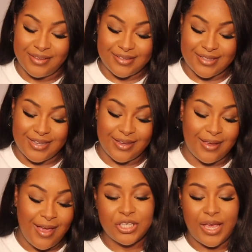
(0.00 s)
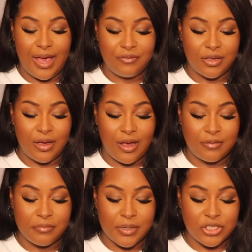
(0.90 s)
this thing. Actually haven't
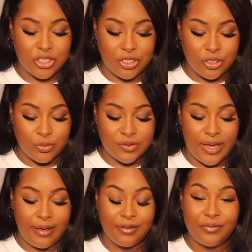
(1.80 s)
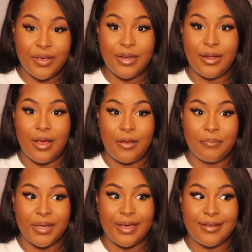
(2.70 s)
gotten much use out of it
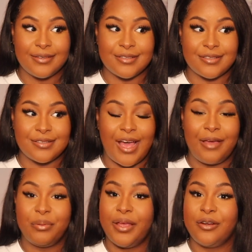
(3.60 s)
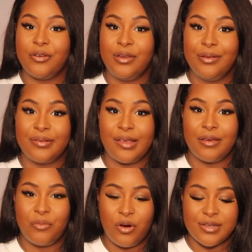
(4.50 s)
because I plan on using
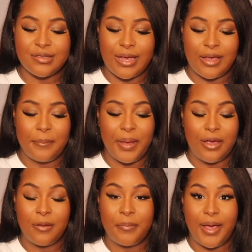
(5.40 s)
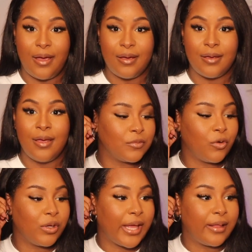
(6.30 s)
it more as like a makeup bag
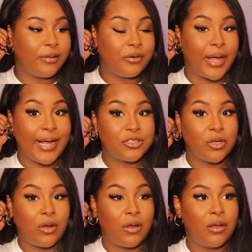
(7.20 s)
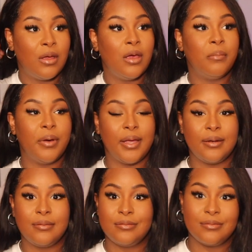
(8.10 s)
or like a little catch-all,
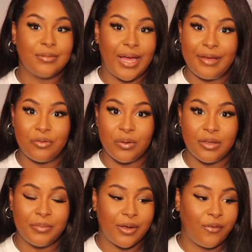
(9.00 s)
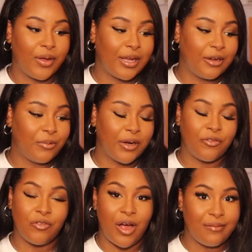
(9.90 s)
but I haven't really been going anywhere
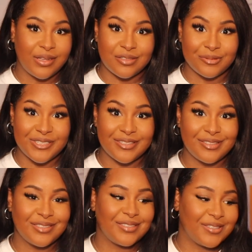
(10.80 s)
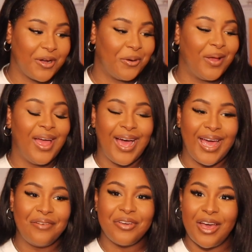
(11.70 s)
for obvious reasons, so I
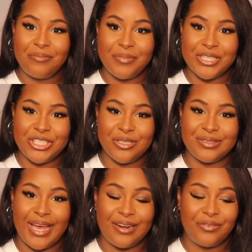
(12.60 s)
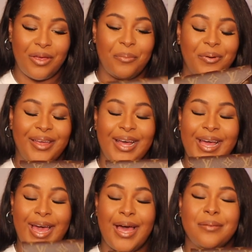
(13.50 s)
haven't gotten much use out of it, but
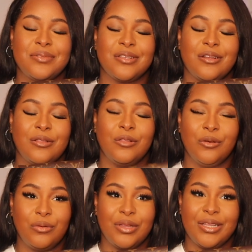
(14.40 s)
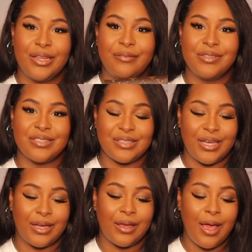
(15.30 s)
I absolutely love this
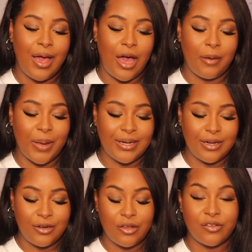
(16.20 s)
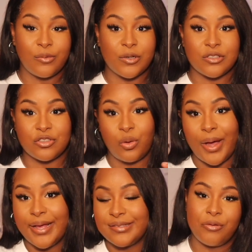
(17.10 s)
thing. I did use it once or
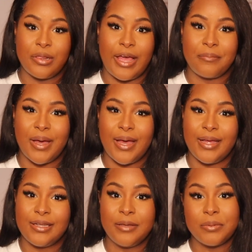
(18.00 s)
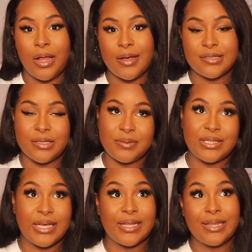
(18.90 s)
twice through like my lip gloss,
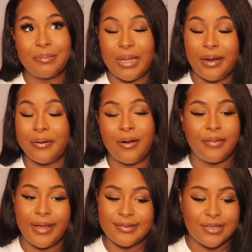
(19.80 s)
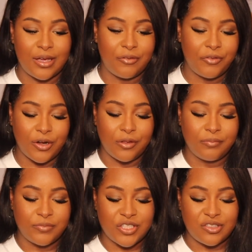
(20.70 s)
lipstick, lip liner, all that stuff, you know,
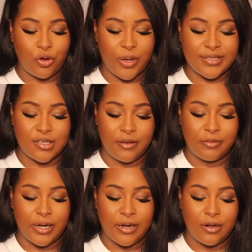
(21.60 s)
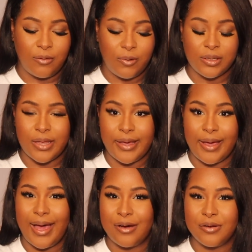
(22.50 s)
just the quick stuff that I don't want like
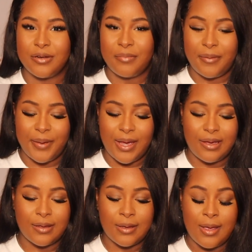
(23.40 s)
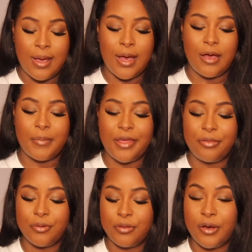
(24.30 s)
out in my bag. I
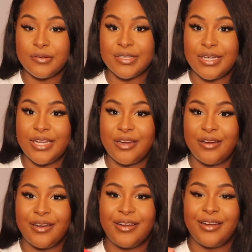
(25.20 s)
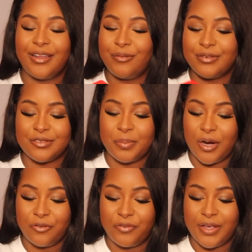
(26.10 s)
threw those in here and it was
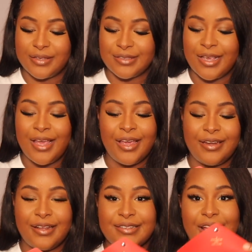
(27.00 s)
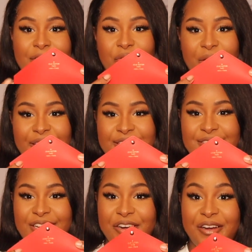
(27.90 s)
perfect. It does have the red
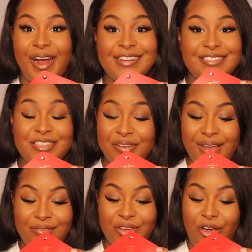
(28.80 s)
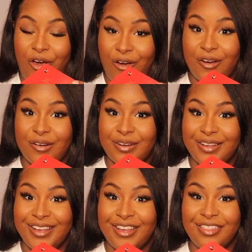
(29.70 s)
interior. I still have the card
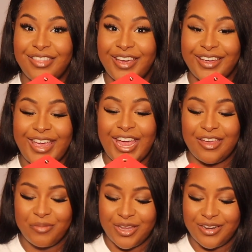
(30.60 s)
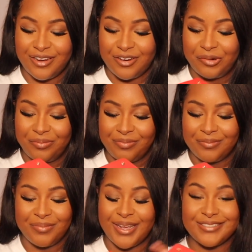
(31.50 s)
that came in here
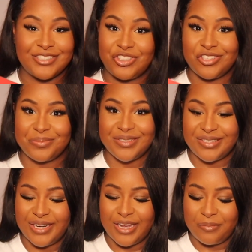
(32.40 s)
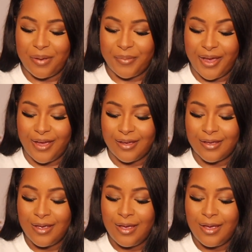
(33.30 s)
because it's just been sitting in my bag.